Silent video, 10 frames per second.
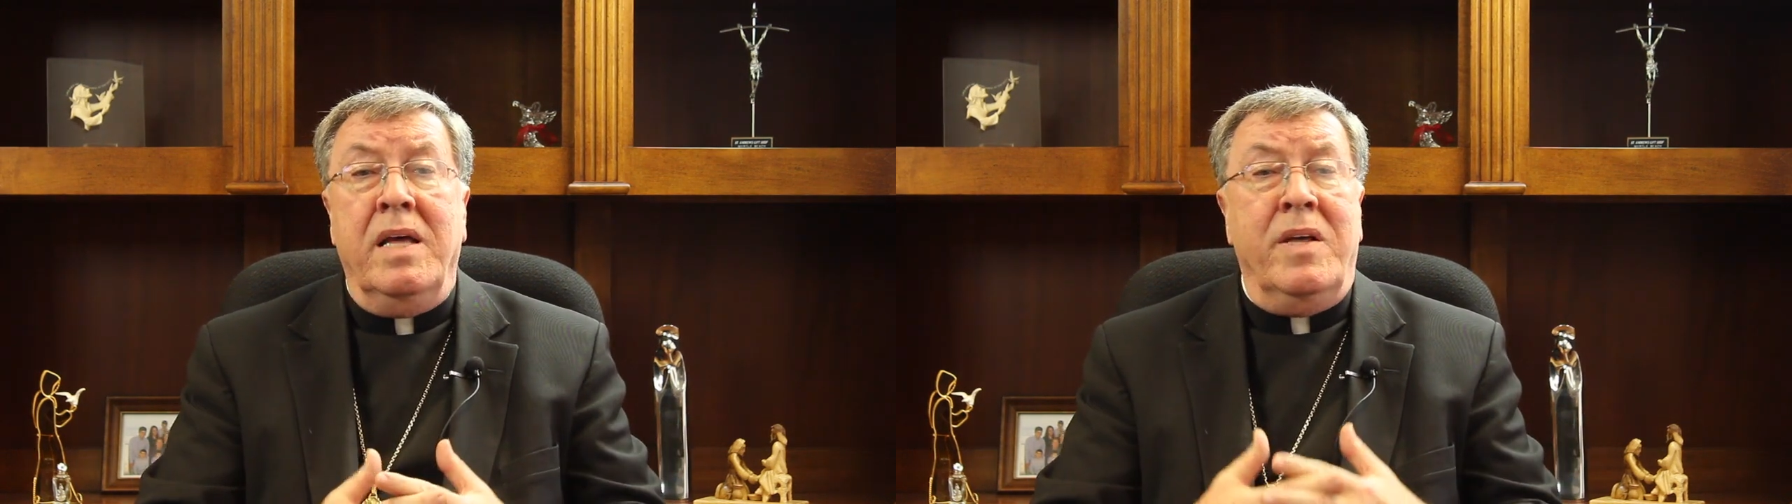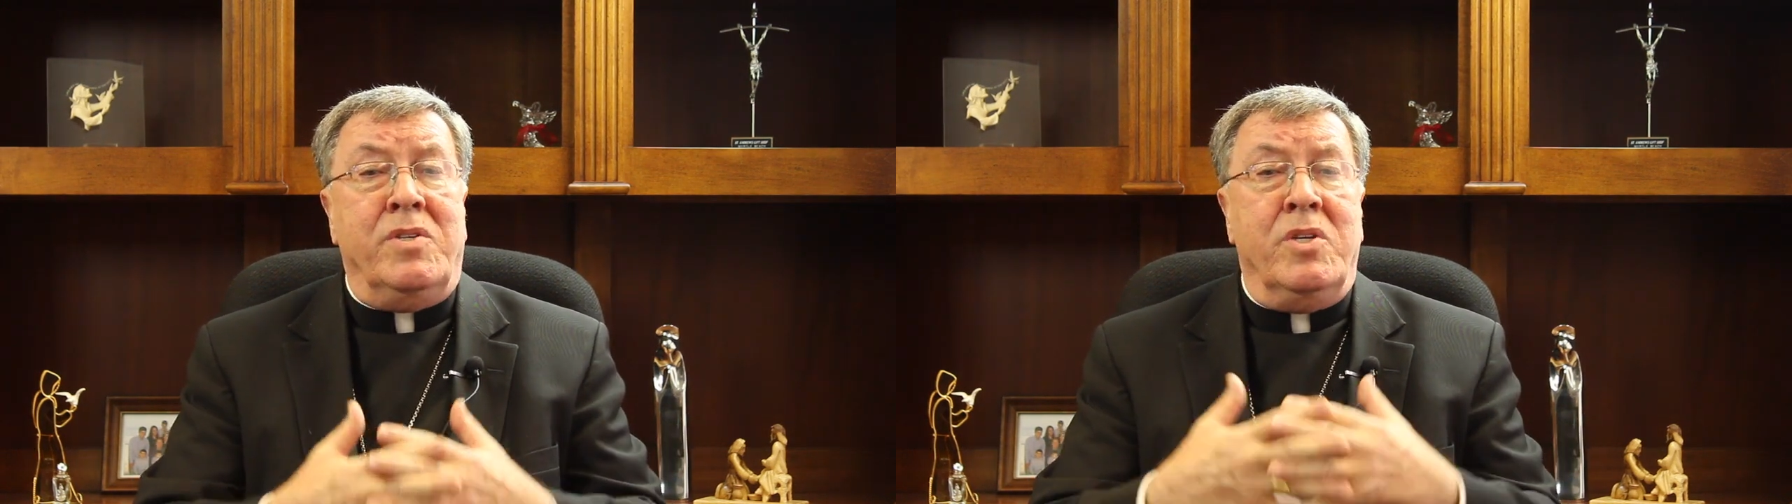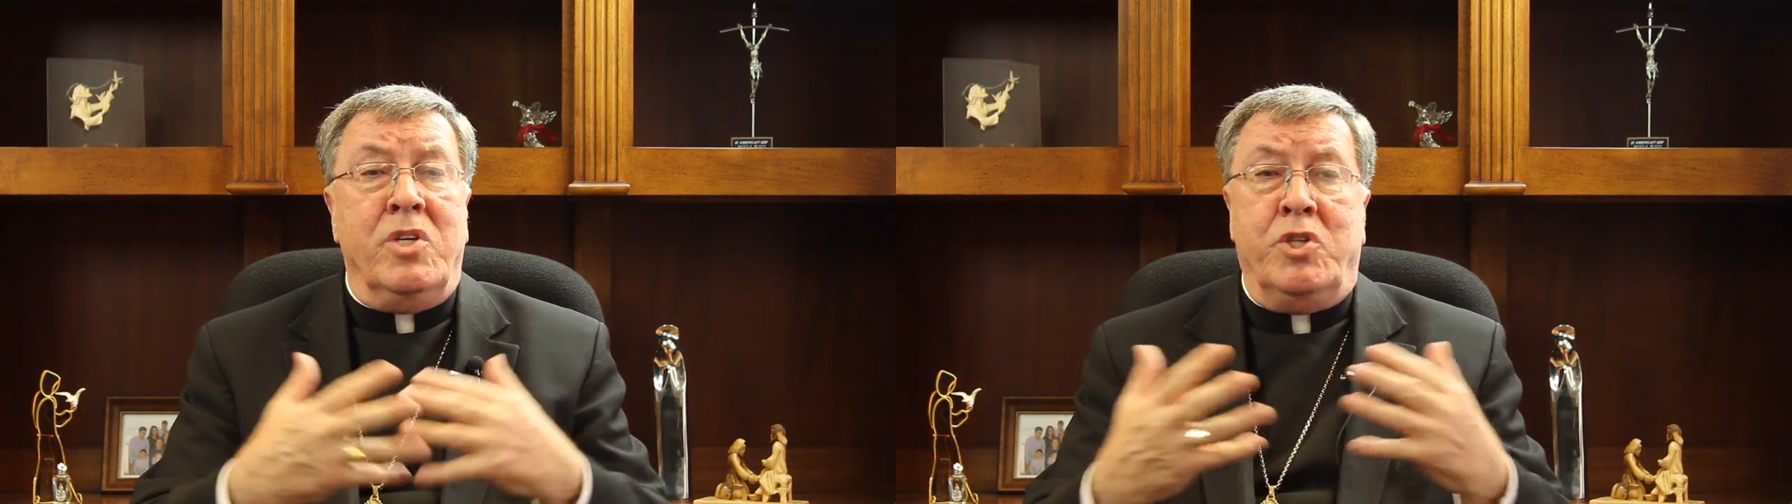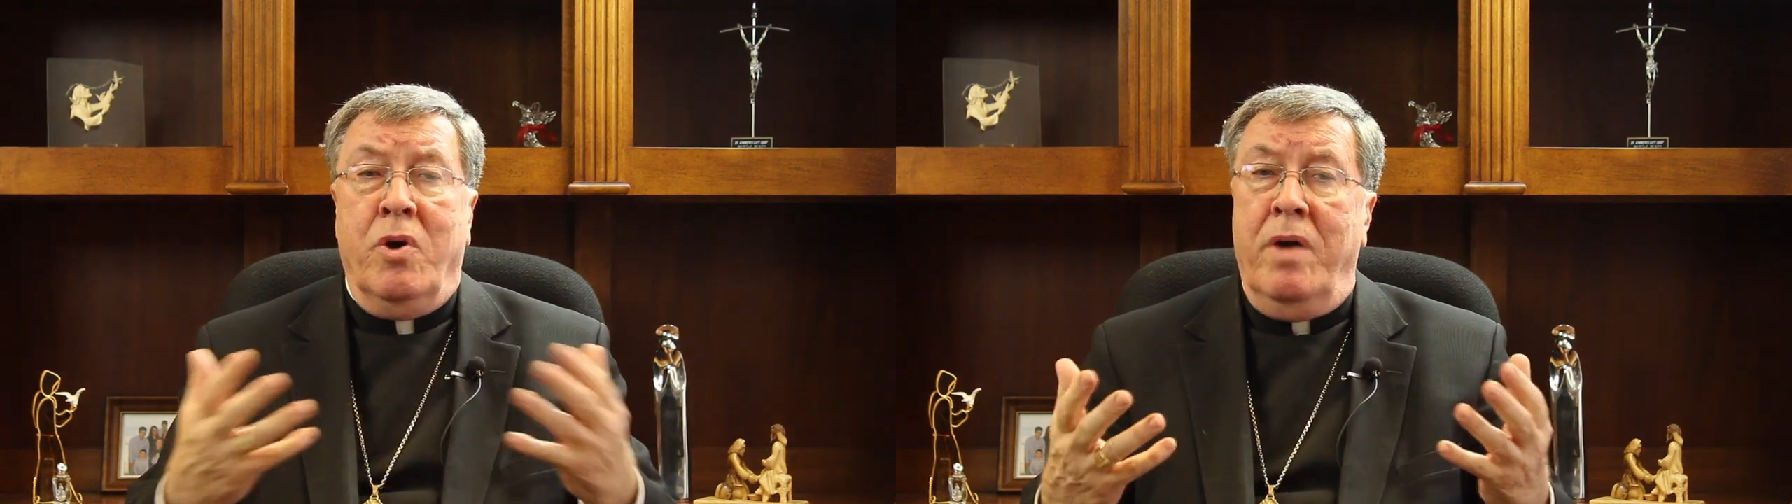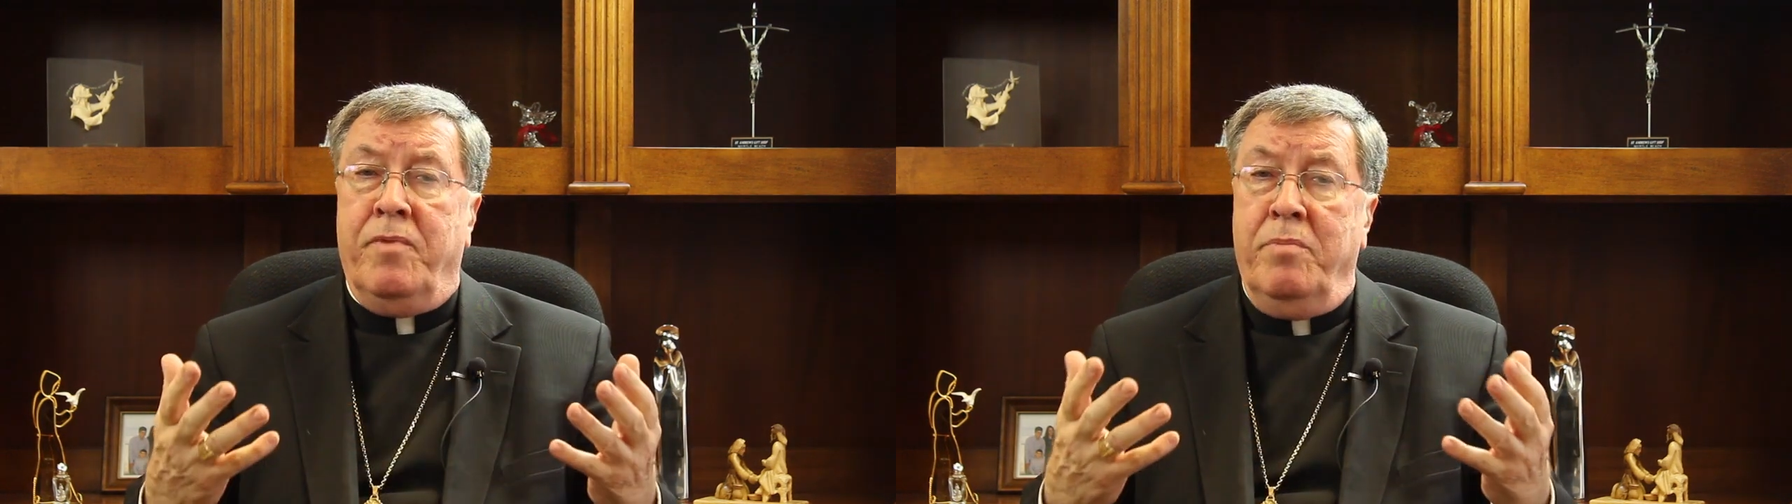This is a
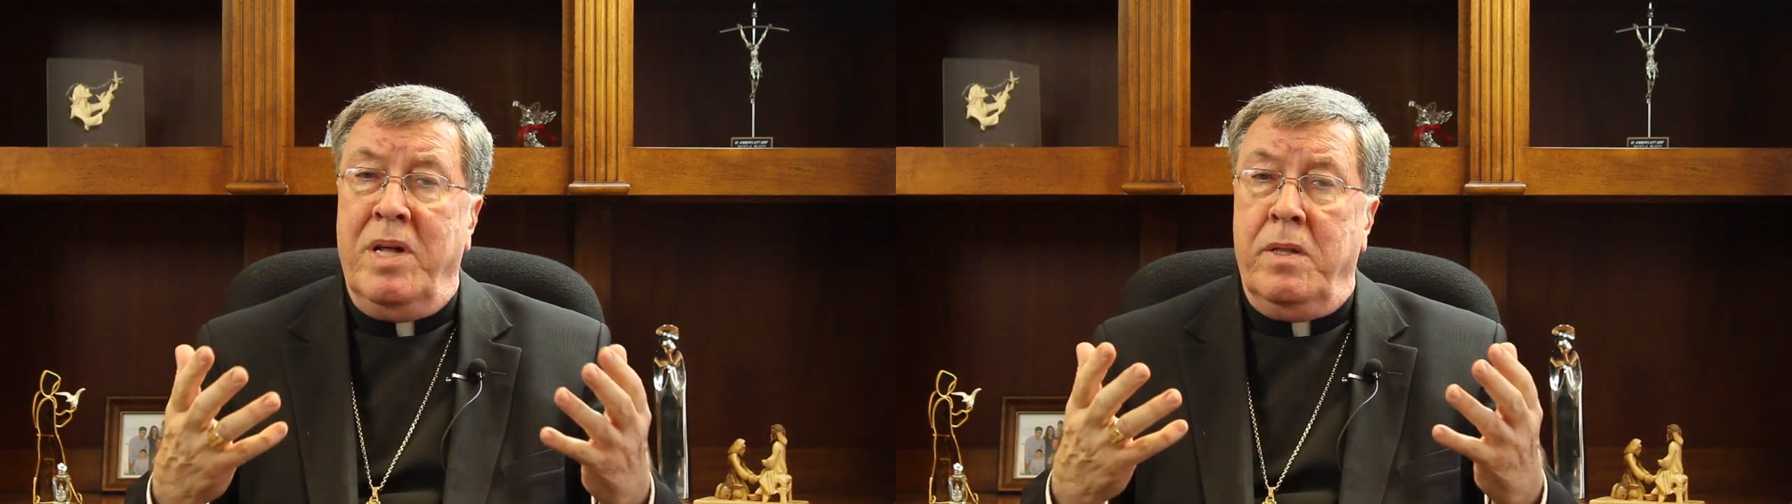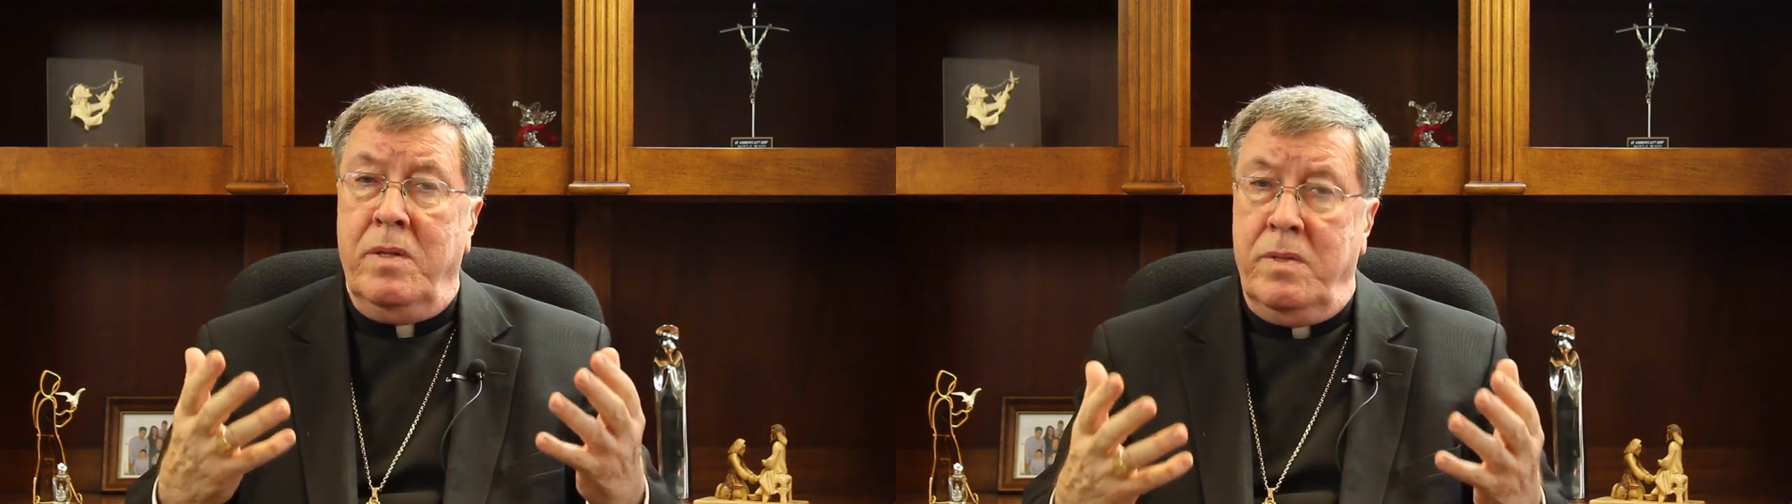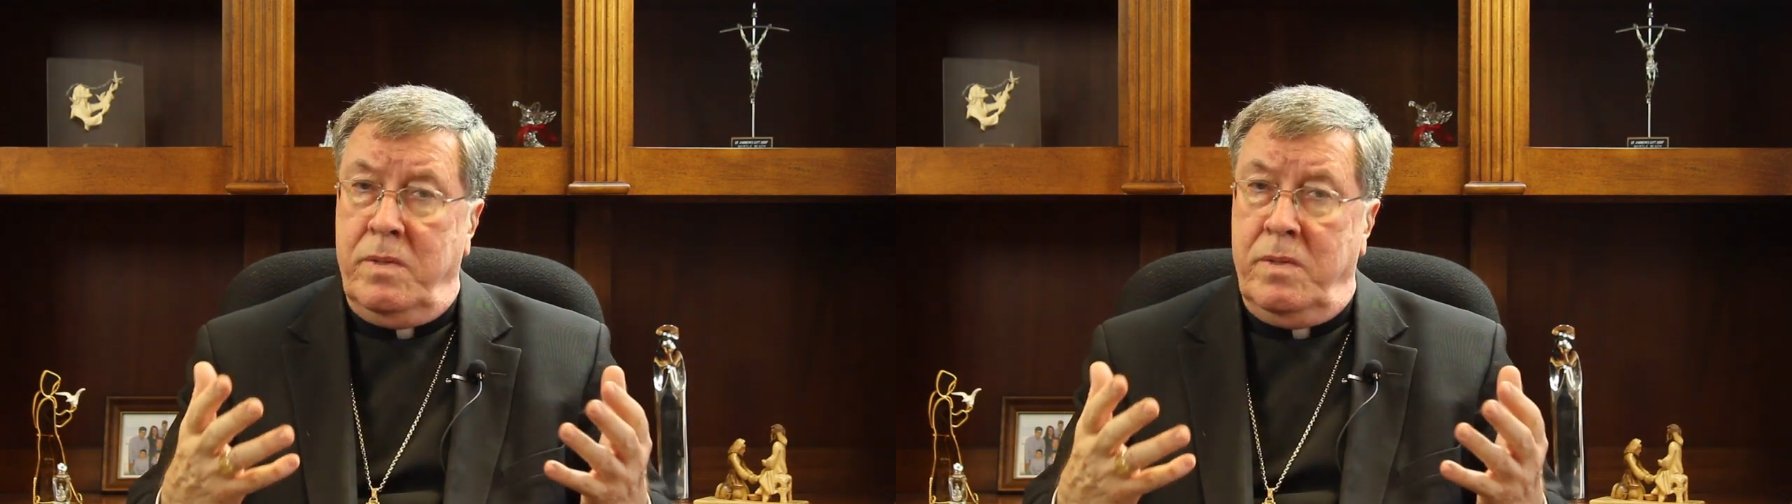joyful but